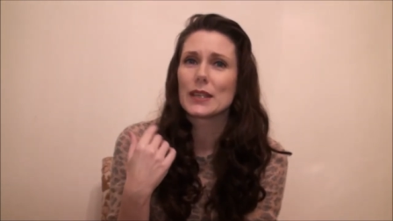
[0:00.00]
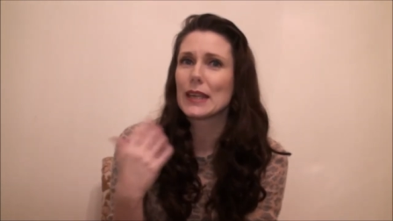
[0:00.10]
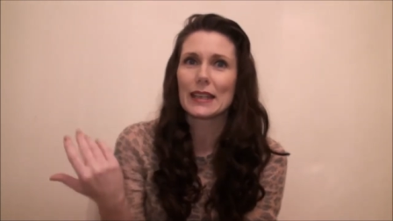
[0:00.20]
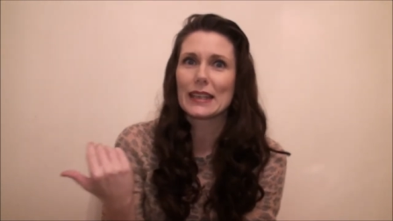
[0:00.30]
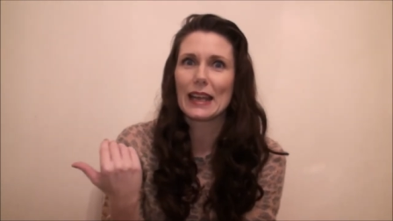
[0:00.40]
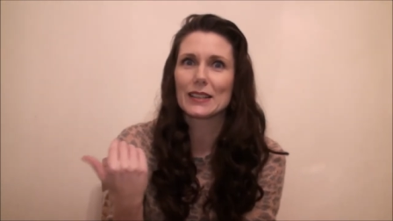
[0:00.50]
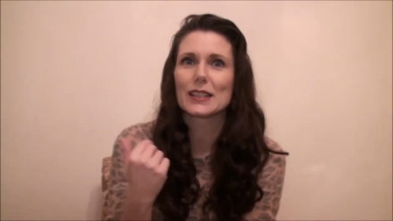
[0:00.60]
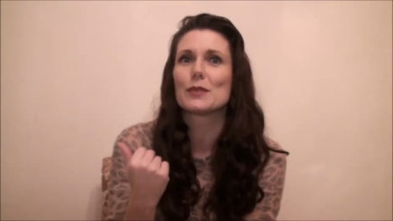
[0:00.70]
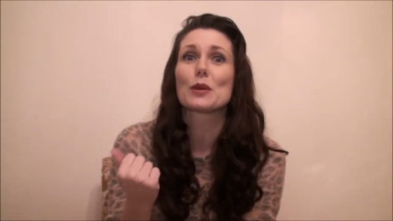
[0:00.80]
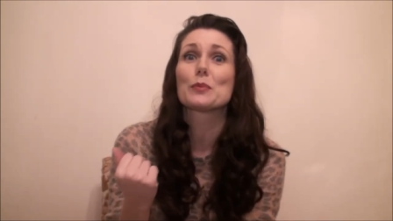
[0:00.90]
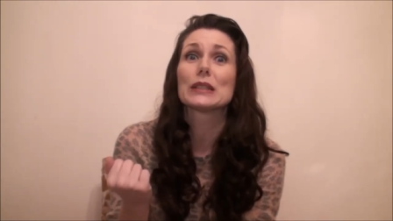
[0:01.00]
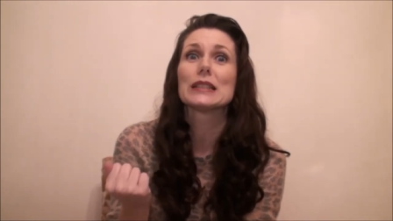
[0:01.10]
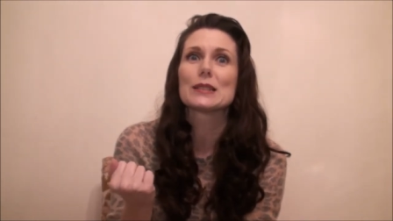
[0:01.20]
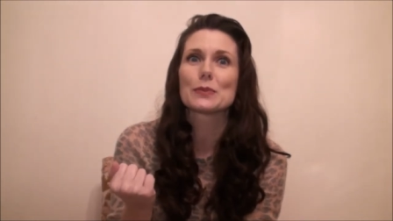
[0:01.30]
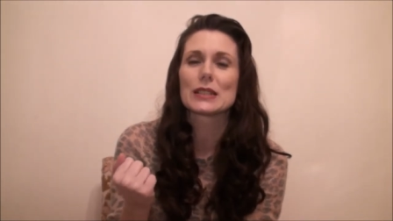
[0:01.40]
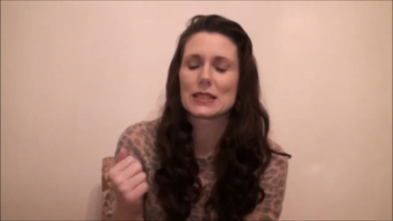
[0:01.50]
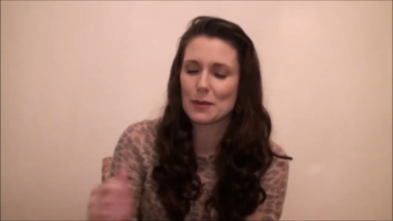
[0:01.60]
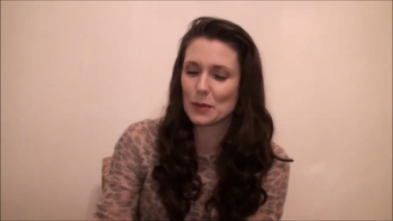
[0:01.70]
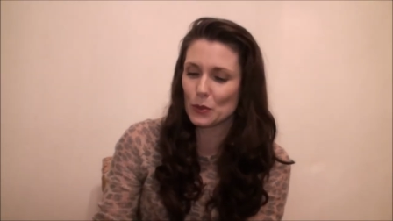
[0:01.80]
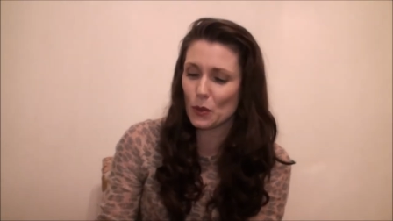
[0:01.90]
Yankee Candle anywhere, please, please
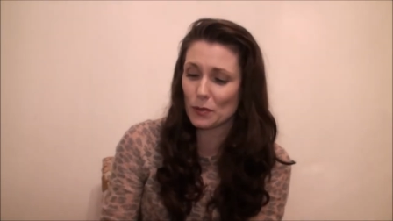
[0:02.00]
let me know.